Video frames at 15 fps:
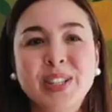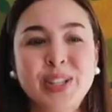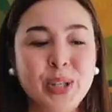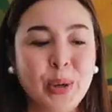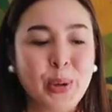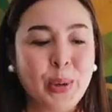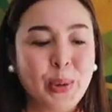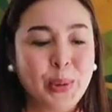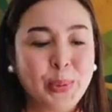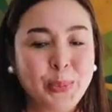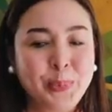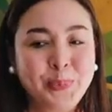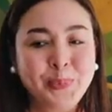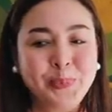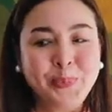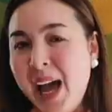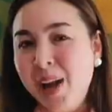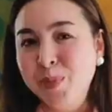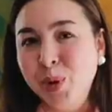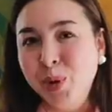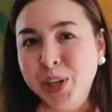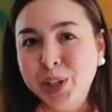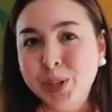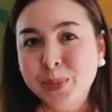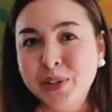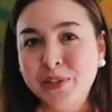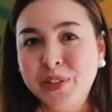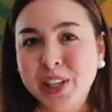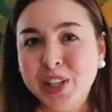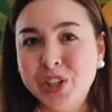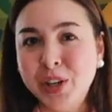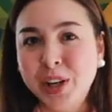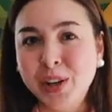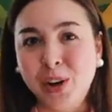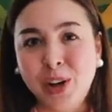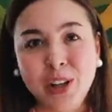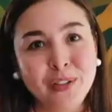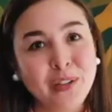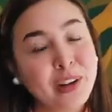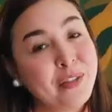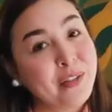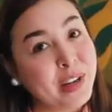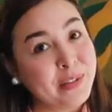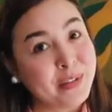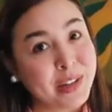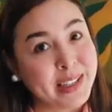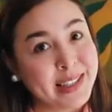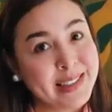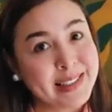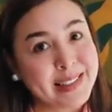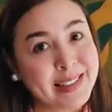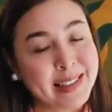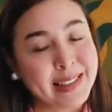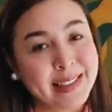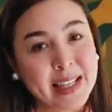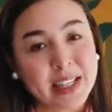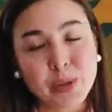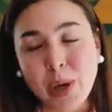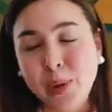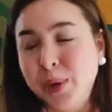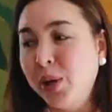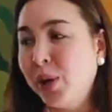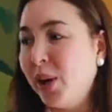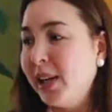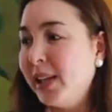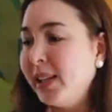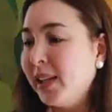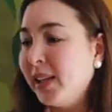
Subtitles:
So, I'm going to be featuring all of our favorites. That's why we call it